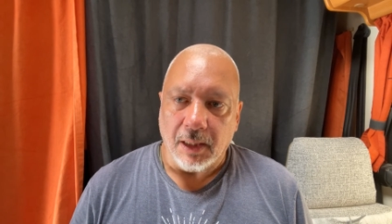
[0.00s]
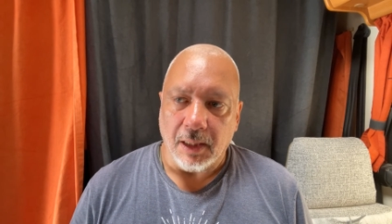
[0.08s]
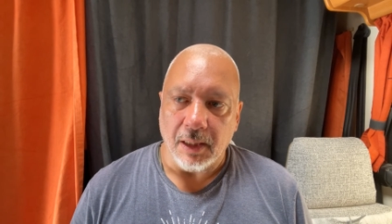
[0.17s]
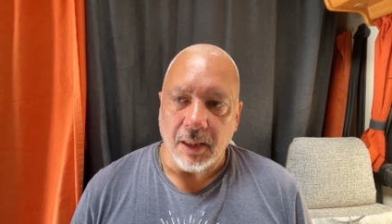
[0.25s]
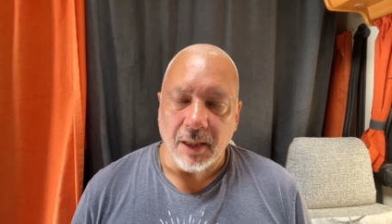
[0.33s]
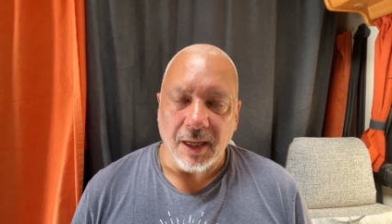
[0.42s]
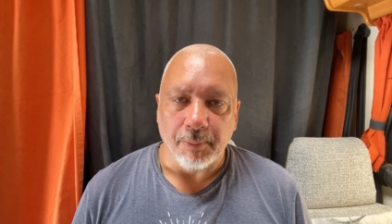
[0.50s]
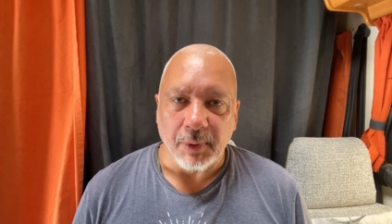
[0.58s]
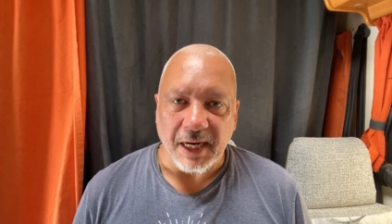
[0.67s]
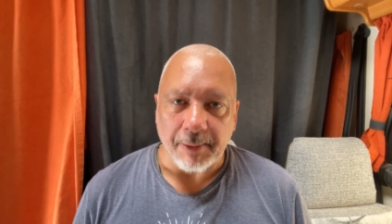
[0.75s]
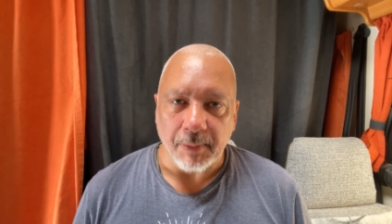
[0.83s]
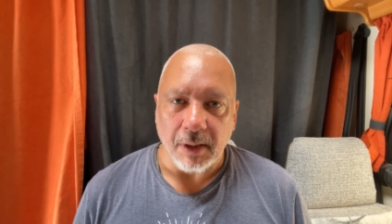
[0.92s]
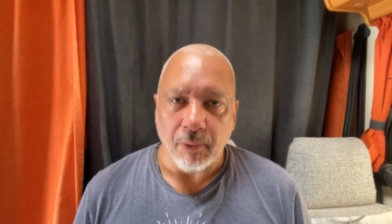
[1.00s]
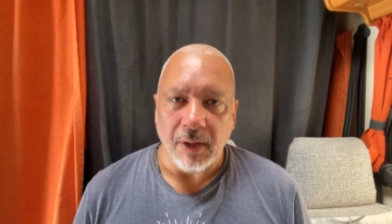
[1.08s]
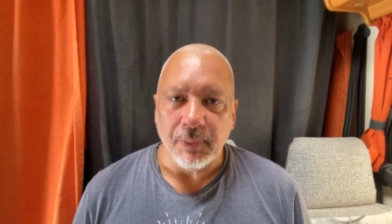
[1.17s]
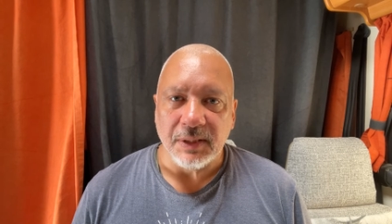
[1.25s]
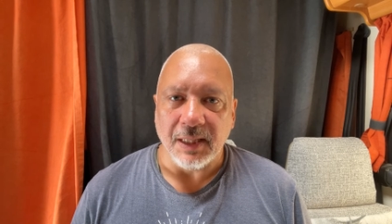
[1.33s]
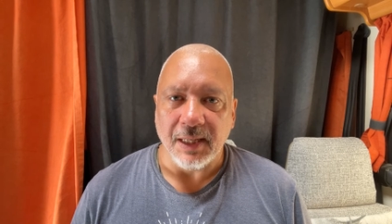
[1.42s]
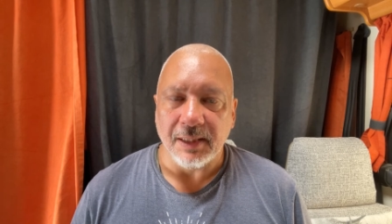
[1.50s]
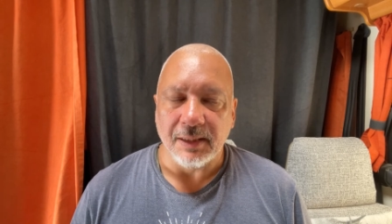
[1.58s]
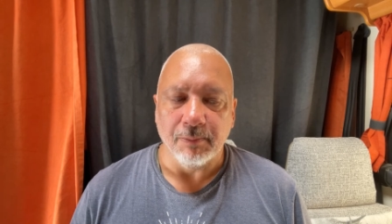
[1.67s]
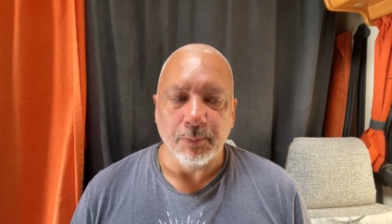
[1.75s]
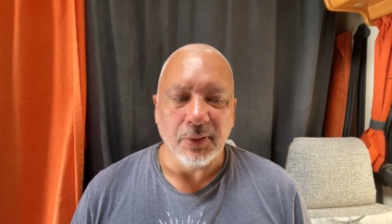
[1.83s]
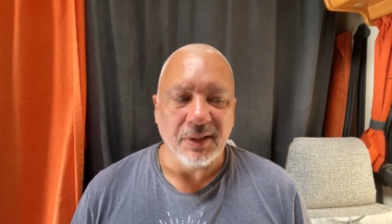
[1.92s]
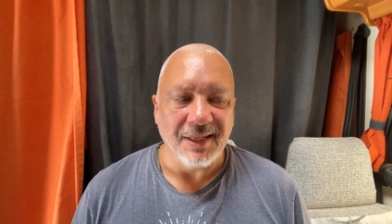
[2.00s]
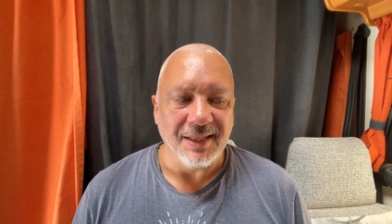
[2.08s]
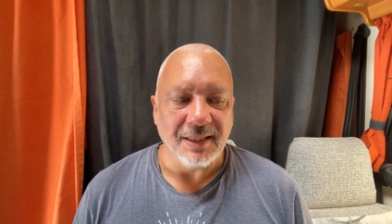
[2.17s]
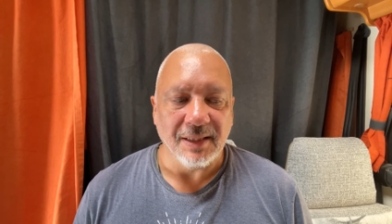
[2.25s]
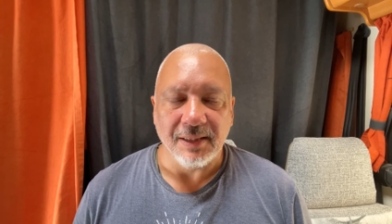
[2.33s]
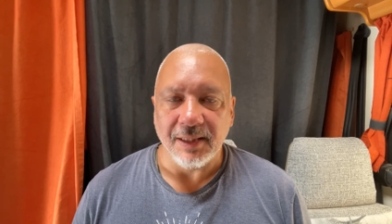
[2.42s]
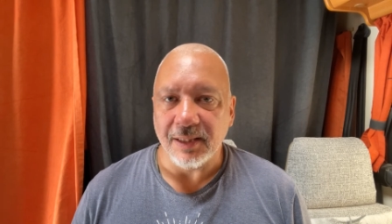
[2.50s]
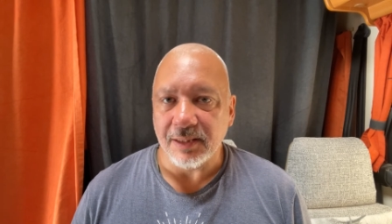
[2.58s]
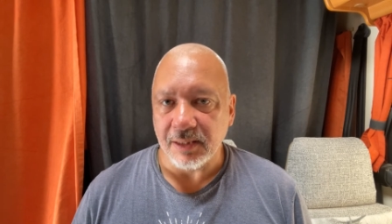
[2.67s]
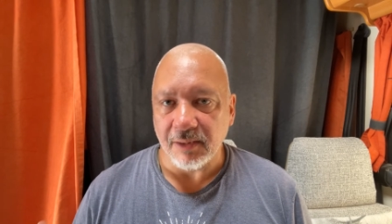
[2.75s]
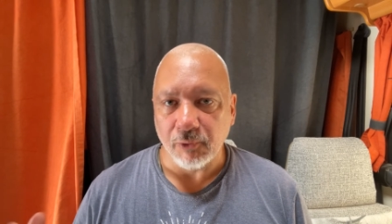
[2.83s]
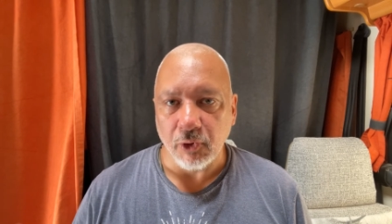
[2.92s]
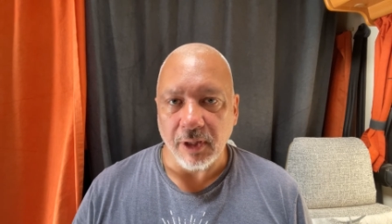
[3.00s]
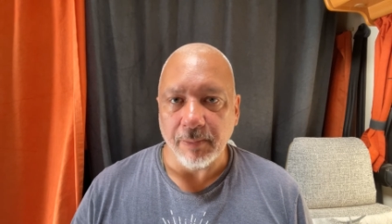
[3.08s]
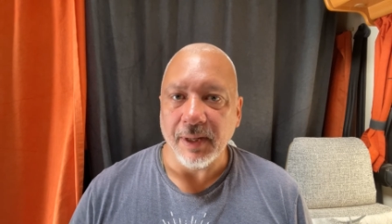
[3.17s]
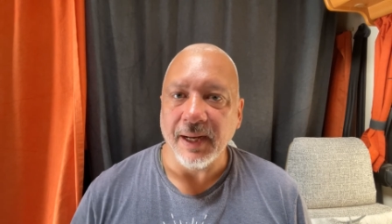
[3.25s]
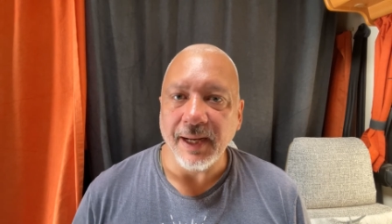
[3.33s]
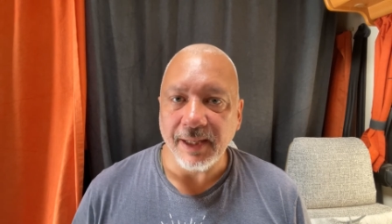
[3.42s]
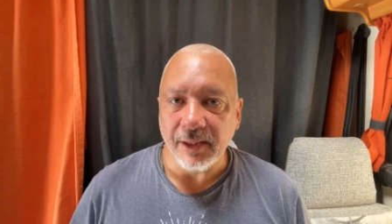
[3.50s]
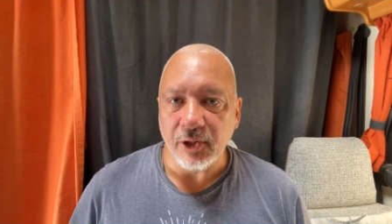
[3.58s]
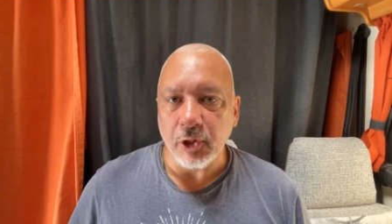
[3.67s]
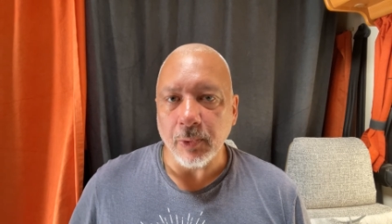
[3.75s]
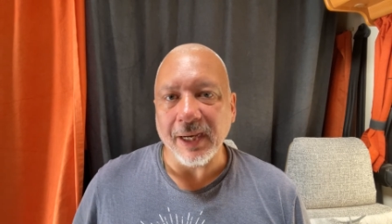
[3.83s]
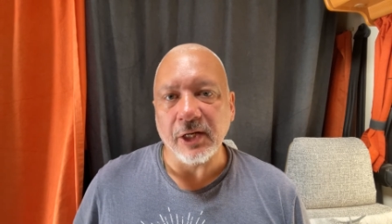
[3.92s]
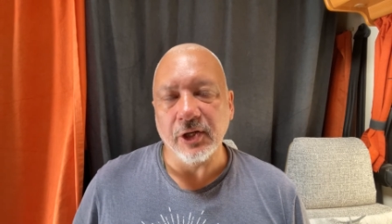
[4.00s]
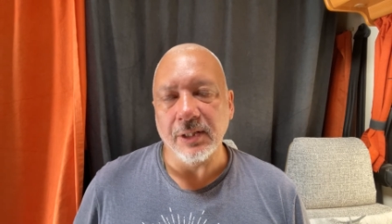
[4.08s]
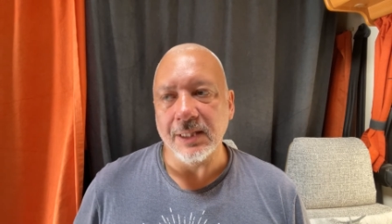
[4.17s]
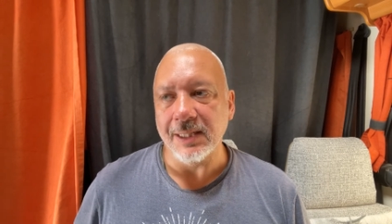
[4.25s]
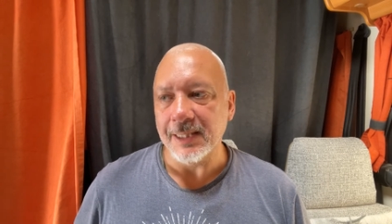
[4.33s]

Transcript: you know, update my website and put these ideas that I've got in my head into action.